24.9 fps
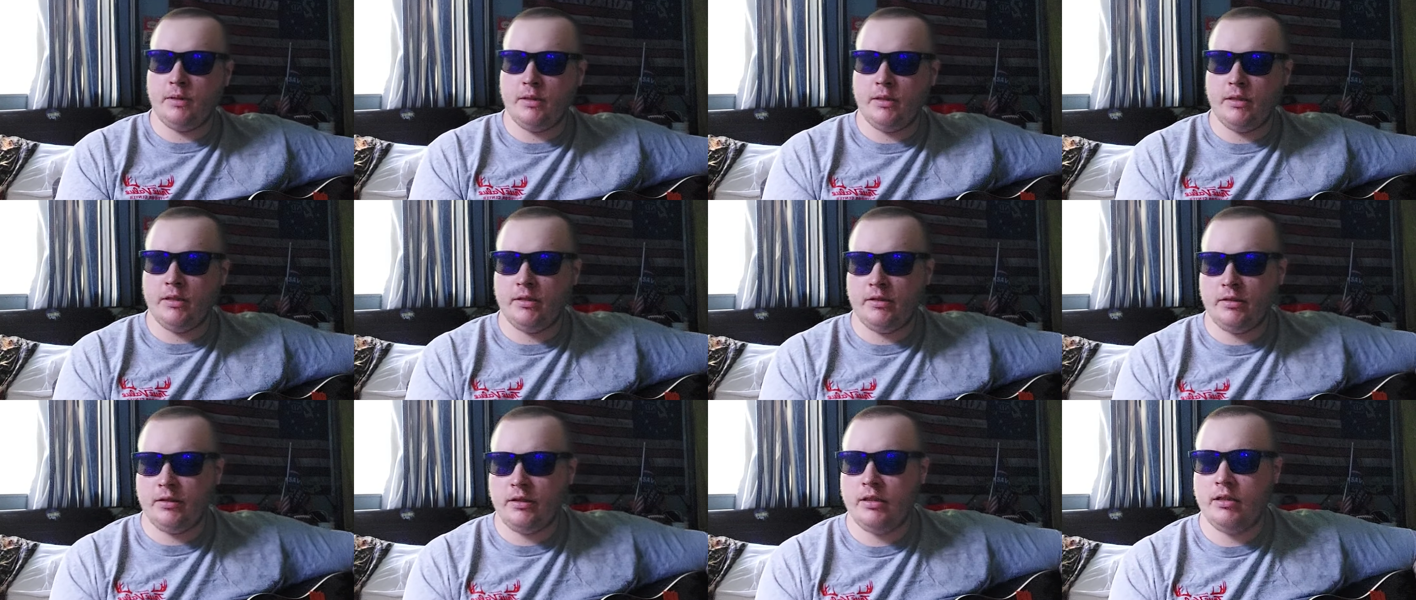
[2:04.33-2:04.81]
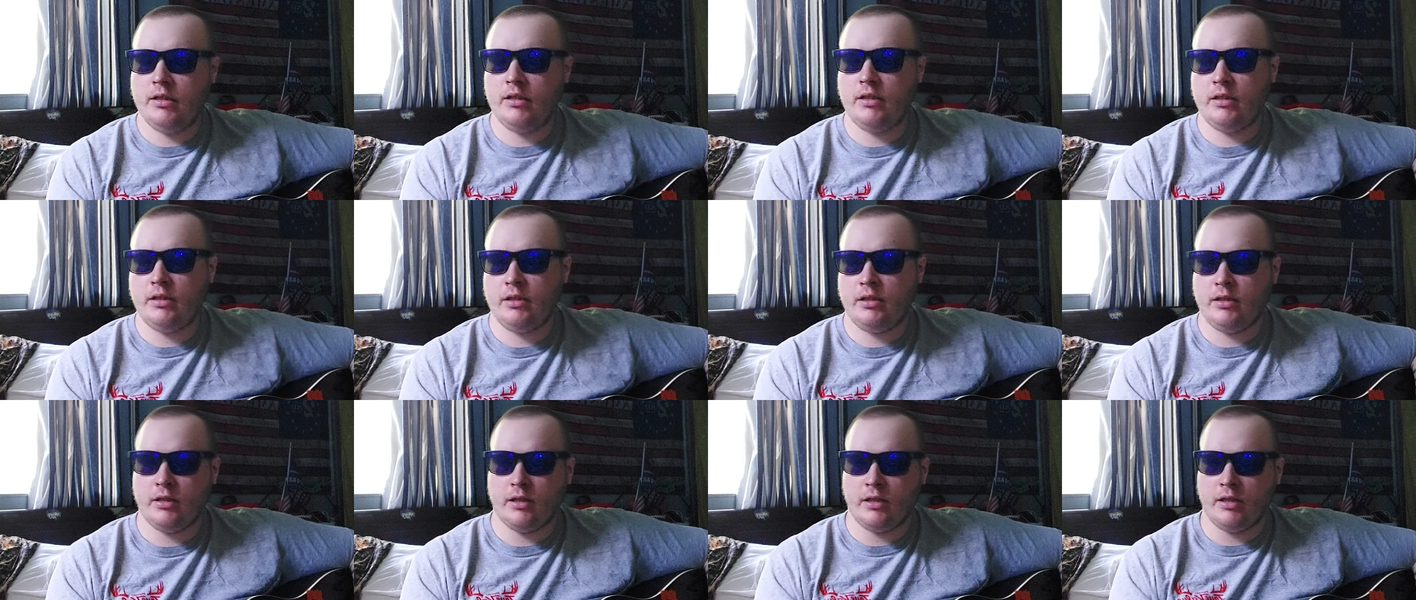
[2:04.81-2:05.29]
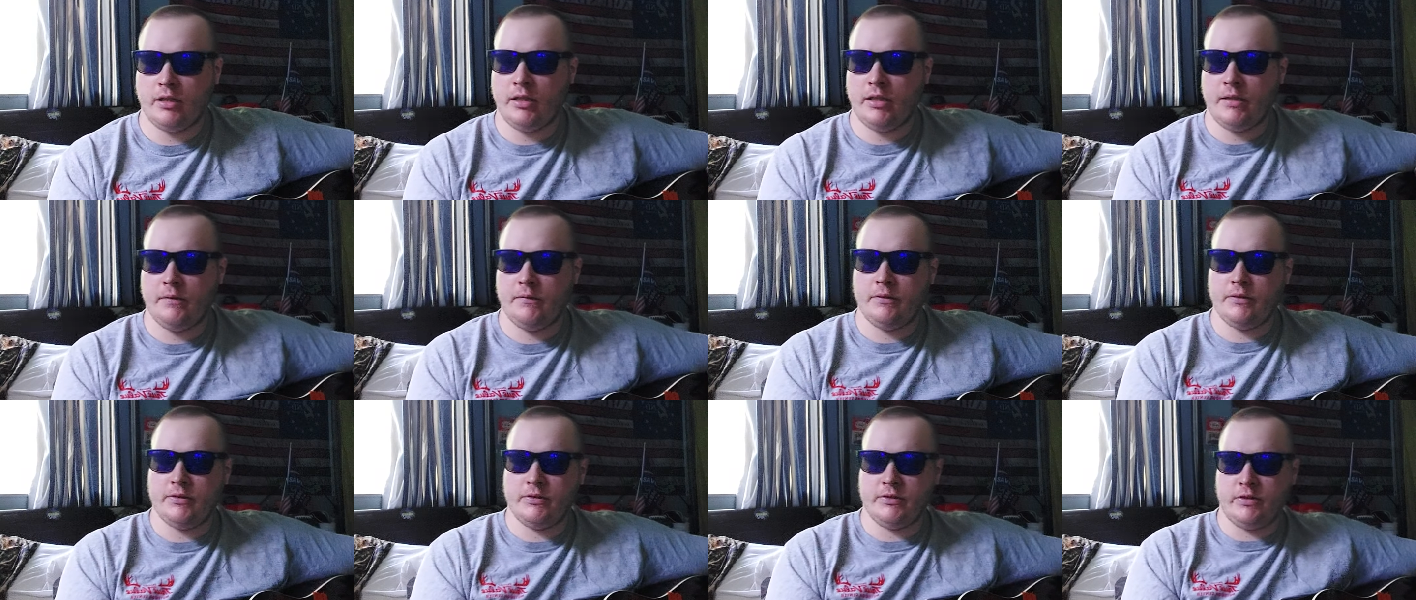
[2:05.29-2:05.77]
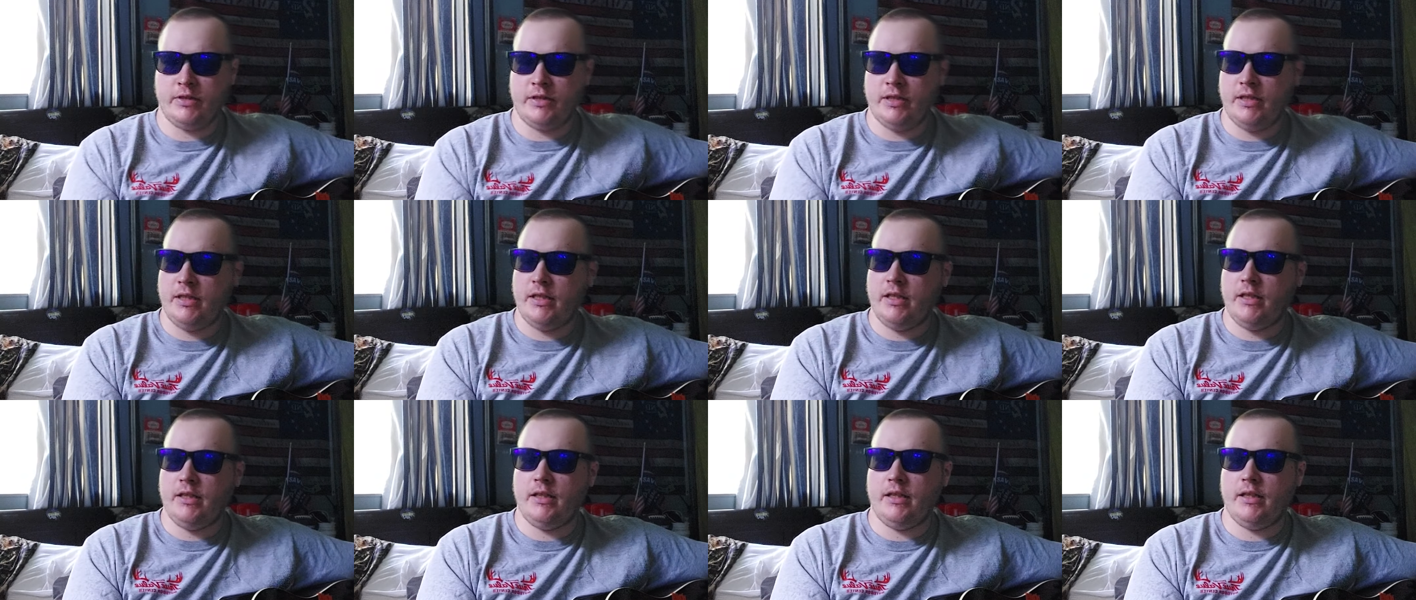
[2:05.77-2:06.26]
man, I have to
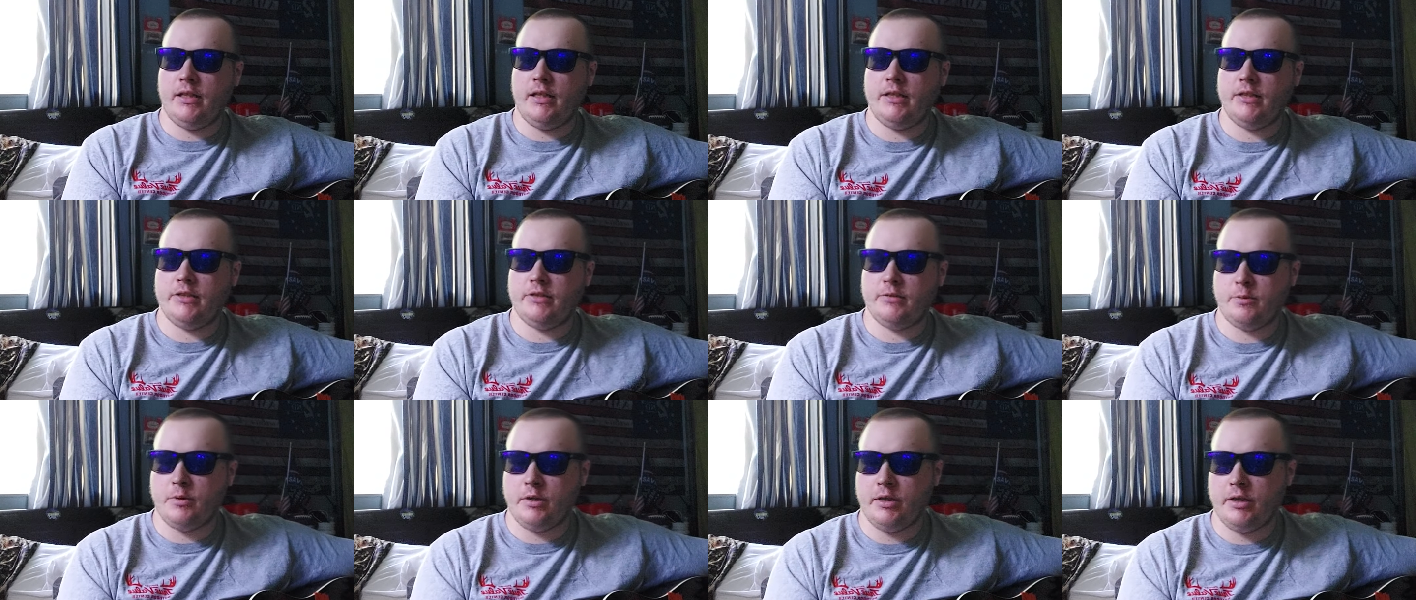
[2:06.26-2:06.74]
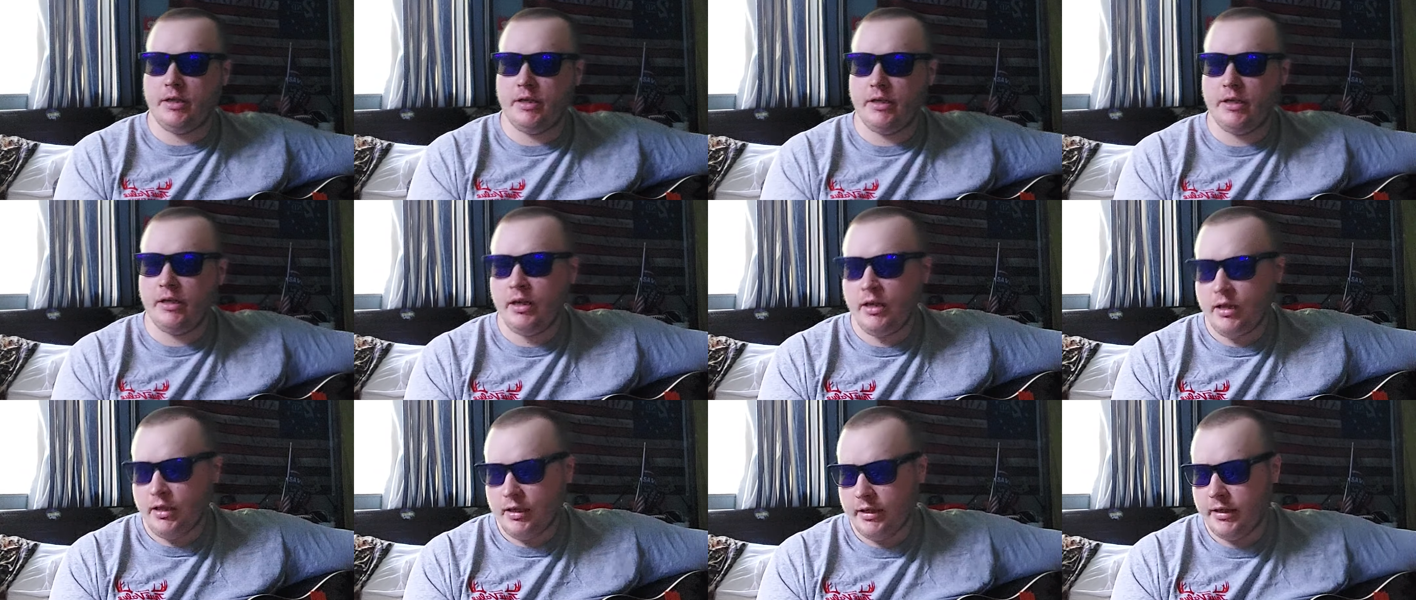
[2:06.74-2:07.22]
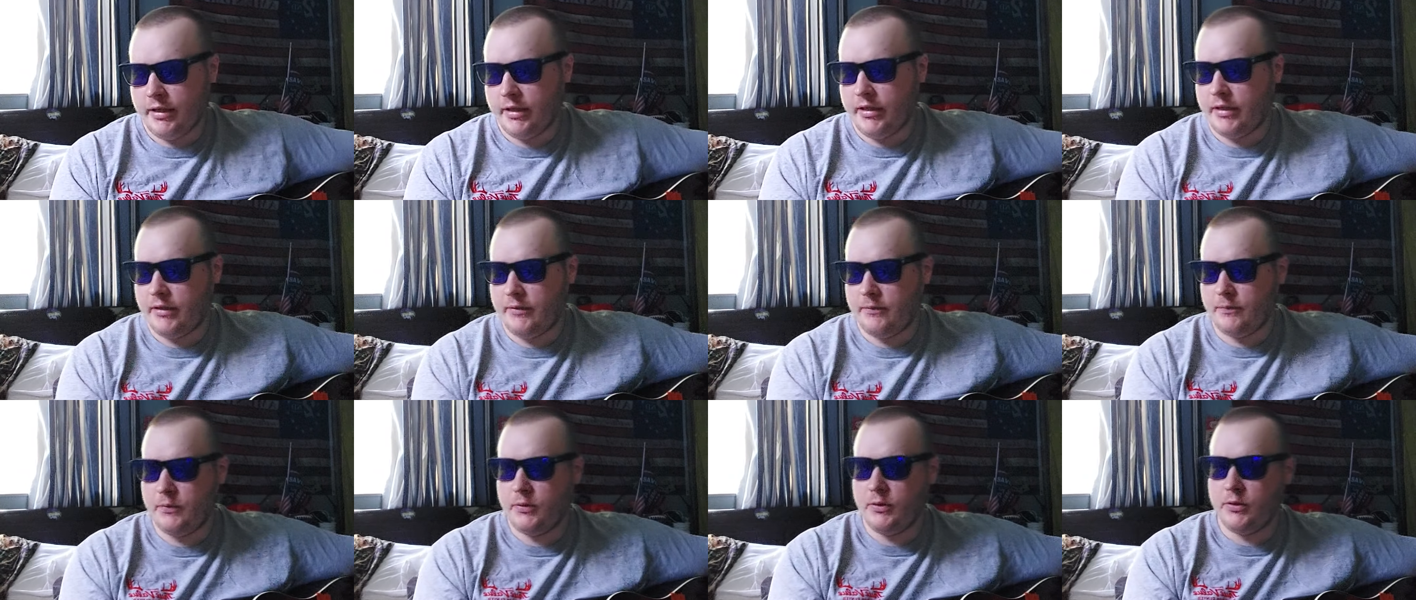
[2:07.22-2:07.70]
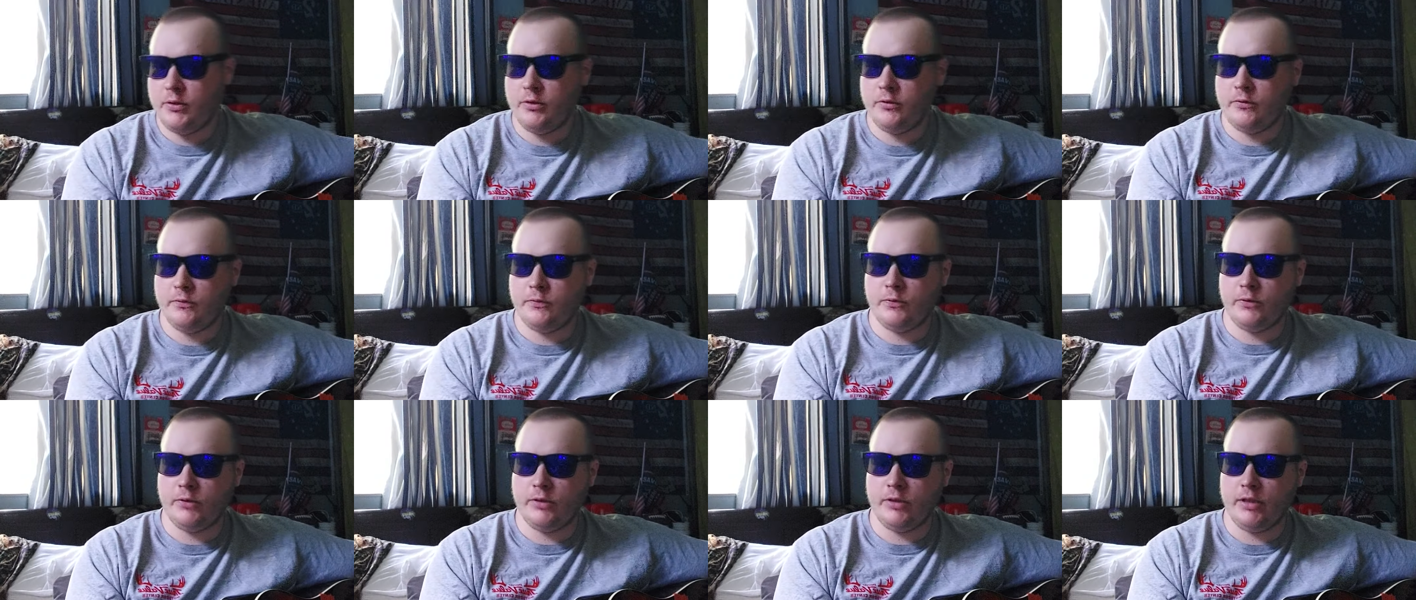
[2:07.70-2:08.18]
say that's right. Have you
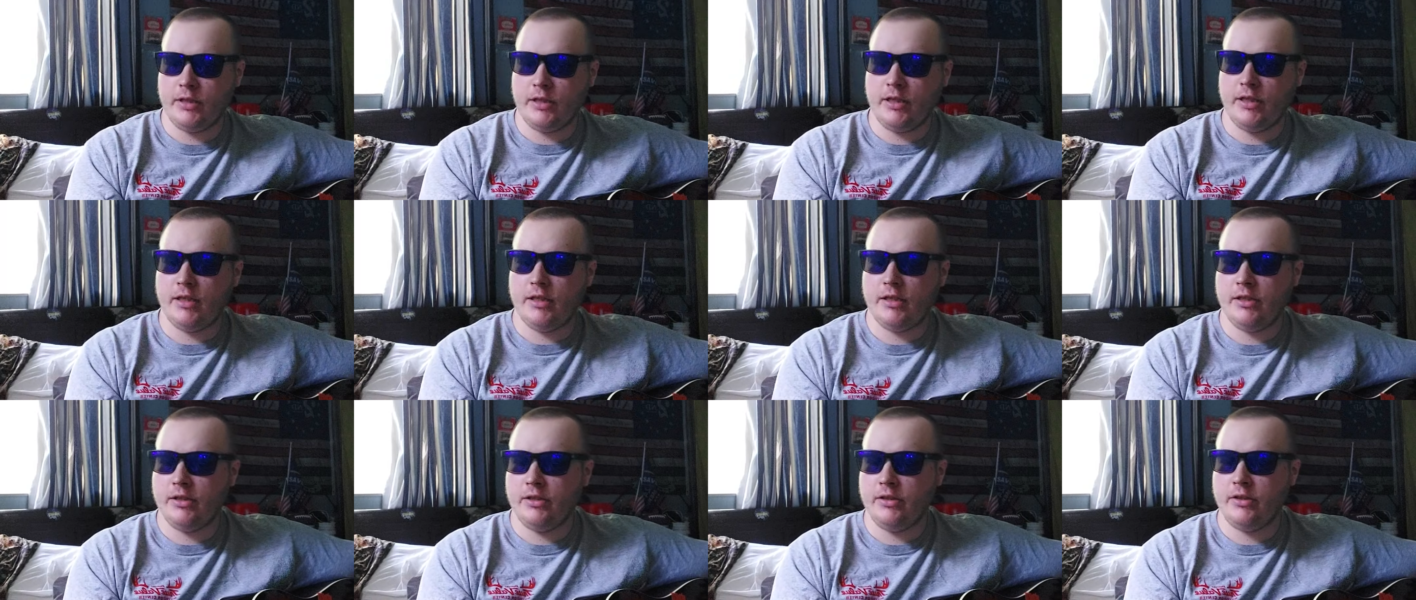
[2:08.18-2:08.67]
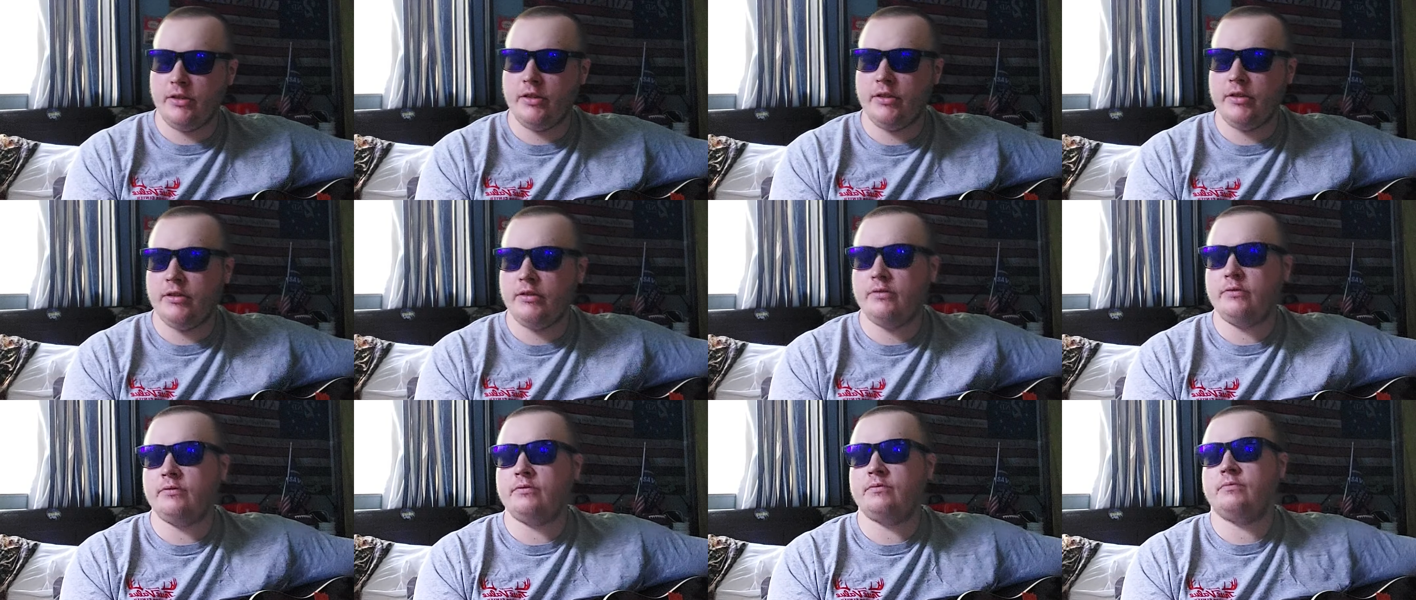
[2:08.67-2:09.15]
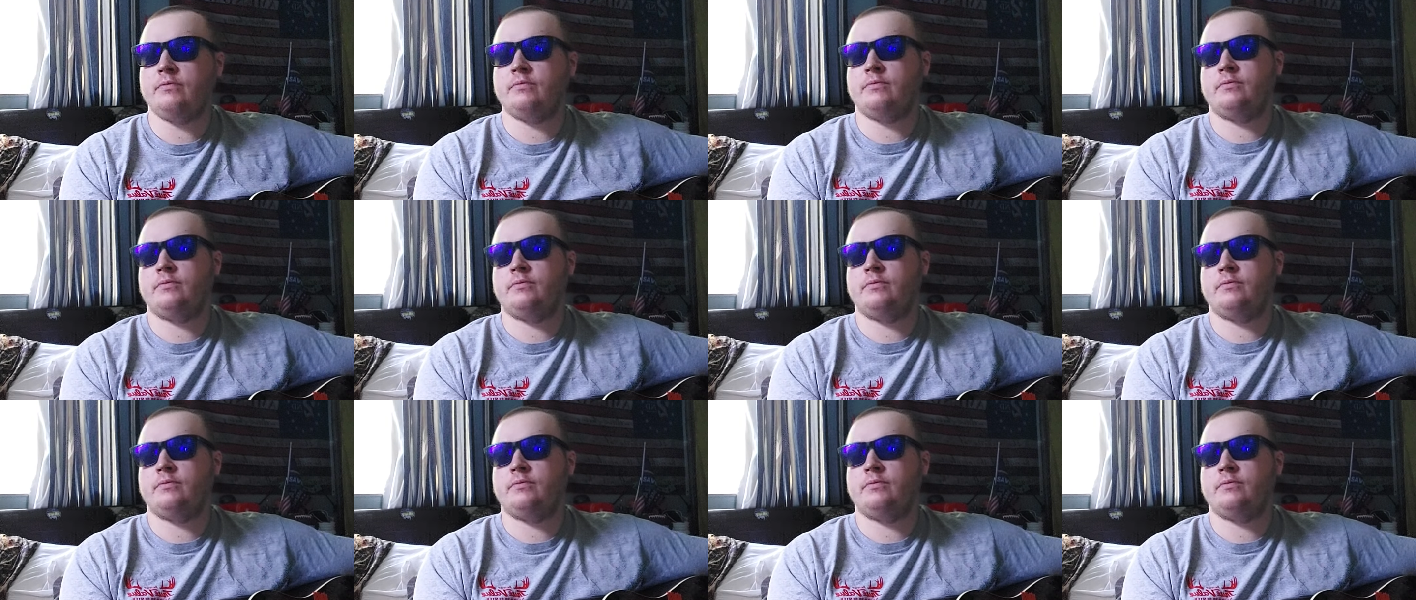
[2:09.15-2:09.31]
forgotten